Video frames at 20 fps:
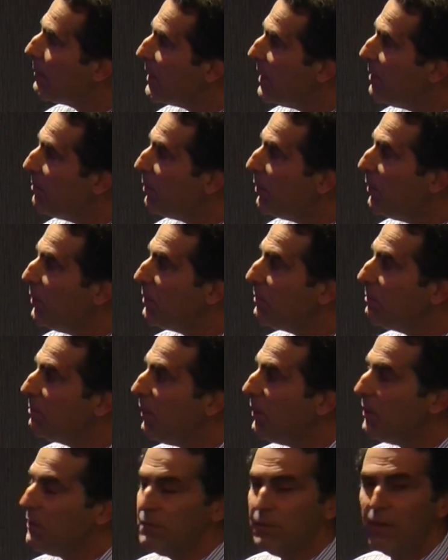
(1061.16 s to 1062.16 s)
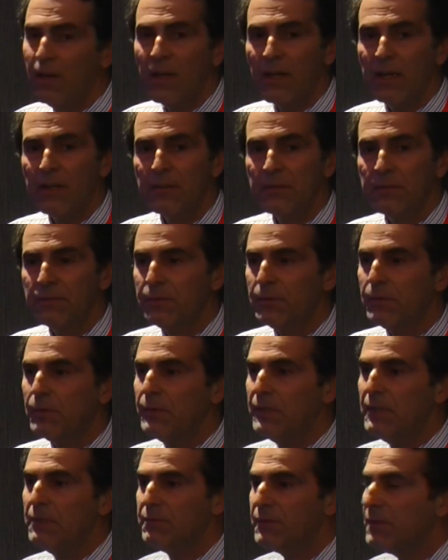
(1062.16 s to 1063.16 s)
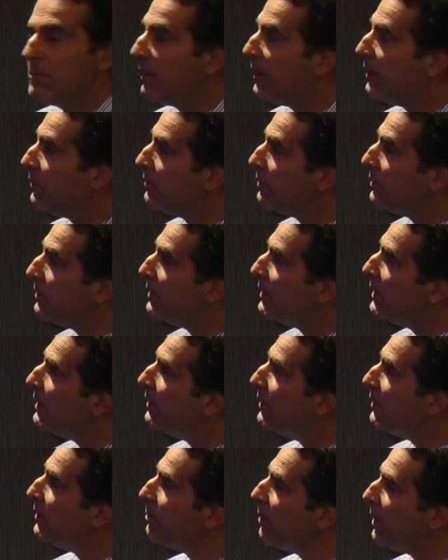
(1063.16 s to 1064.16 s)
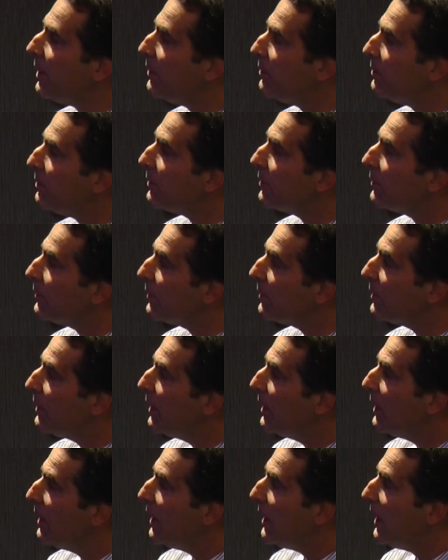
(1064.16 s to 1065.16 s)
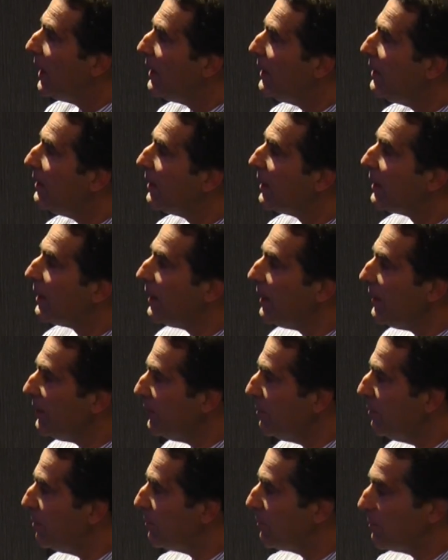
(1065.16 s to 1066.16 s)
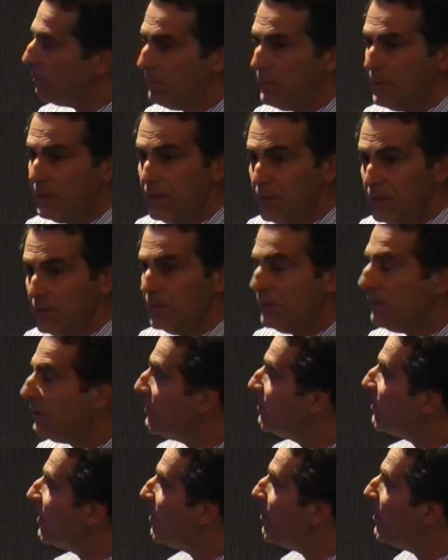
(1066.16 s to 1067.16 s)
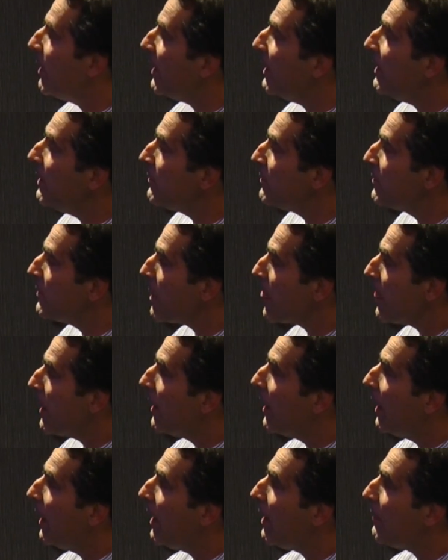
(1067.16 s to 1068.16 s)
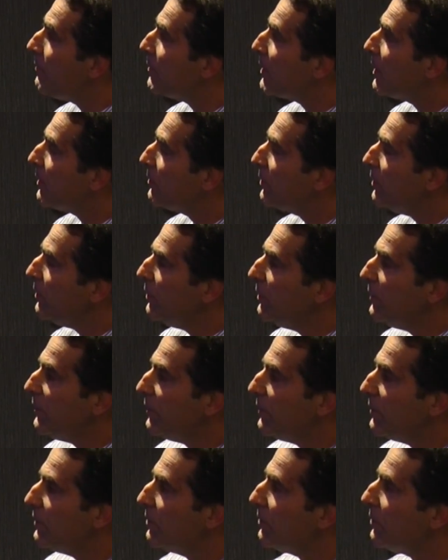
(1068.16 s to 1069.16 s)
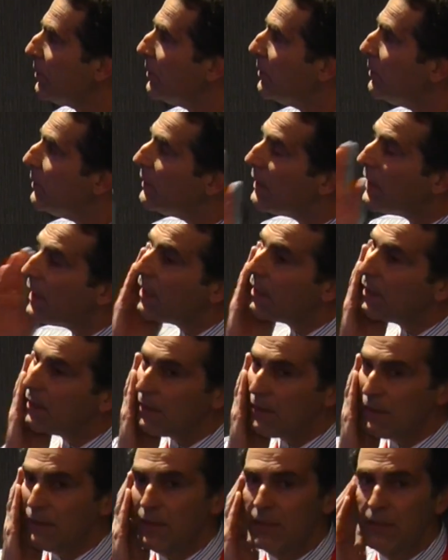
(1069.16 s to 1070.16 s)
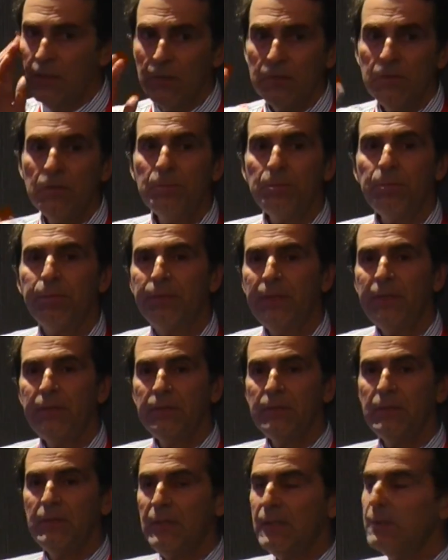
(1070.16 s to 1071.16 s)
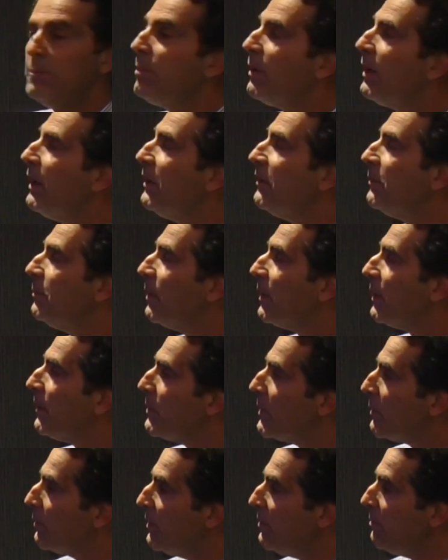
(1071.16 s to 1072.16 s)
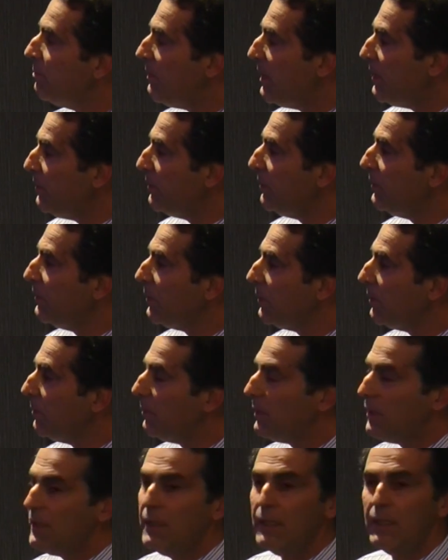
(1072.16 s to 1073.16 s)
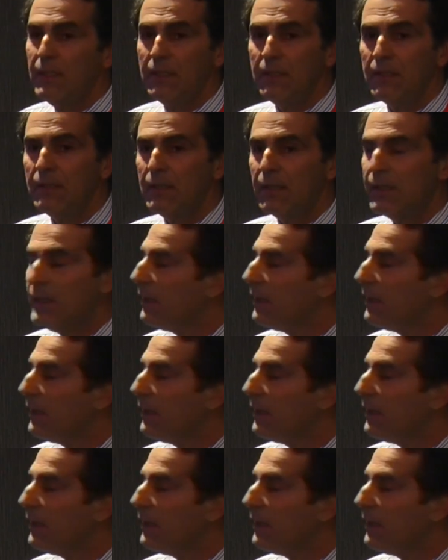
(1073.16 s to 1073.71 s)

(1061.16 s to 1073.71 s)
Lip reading: important modifiers for inflammation in these patients. And in the last minute, if I may, just to show you that they're not just present in plasma. We've measured them in